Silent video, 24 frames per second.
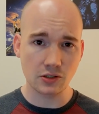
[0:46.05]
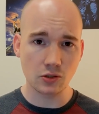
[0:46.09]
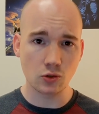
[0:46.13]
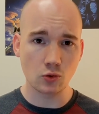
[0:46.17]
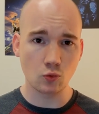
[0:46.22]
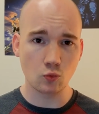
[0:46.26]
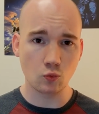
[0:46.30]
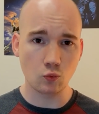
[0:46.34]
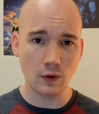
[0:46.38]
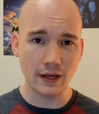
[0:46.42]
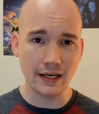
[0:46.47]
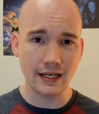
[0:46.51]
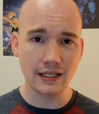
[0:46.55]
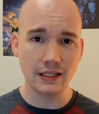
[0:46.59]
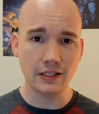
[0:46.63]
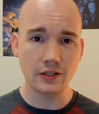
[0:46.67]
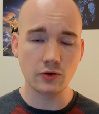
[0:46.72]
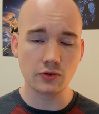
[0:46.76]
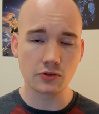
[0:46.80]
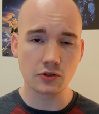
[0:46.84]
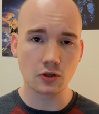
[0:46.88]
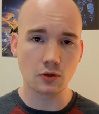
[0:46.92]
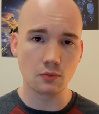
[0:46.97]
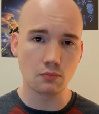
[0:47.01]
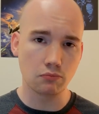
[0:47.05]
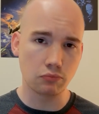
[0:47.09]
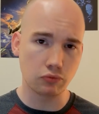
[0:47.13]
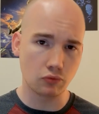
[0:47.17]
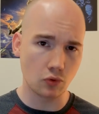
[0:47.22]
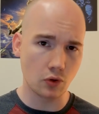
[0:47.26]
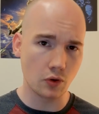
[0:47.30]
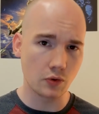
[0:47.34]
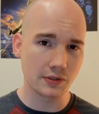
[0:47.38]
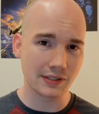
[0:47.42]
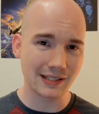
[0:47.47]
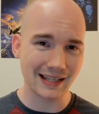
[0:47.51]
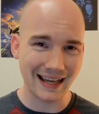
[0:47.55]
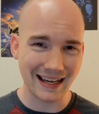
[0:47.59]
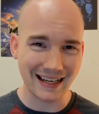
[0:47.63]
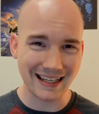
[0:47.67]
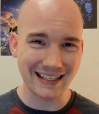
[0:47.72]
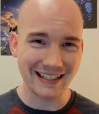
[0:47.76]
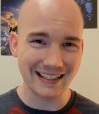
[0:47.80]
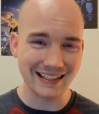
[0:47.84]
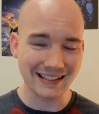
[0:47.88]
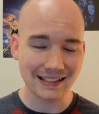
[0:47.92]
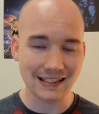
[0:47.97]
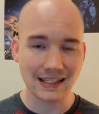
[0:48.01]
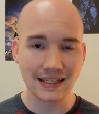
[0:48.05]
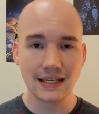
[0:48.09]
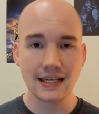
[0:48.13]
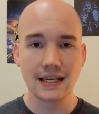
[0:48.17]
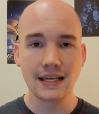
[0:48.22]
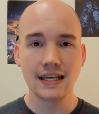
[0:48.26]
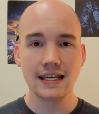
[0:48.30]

to Reddit user Brosekis.